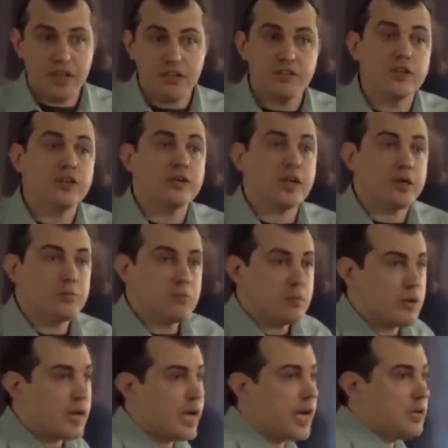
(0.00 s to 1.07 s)

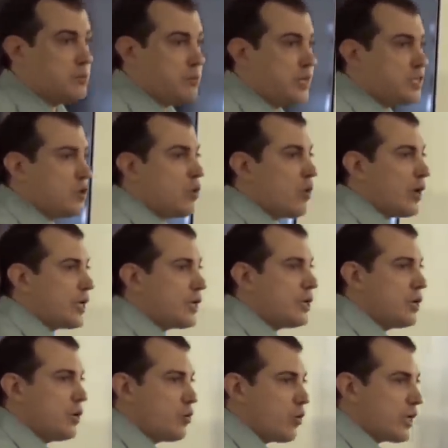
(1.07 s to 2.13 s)
Ethereum, and
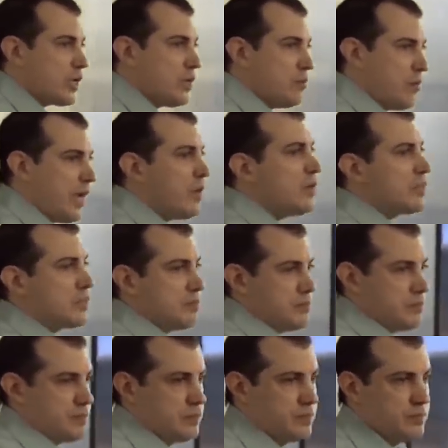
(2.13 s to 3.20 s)
Bitcoin when comparing
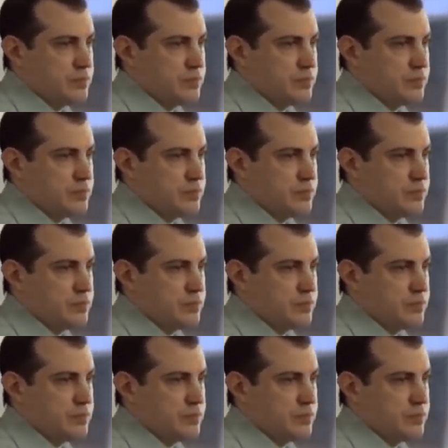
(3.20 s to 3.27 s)
them.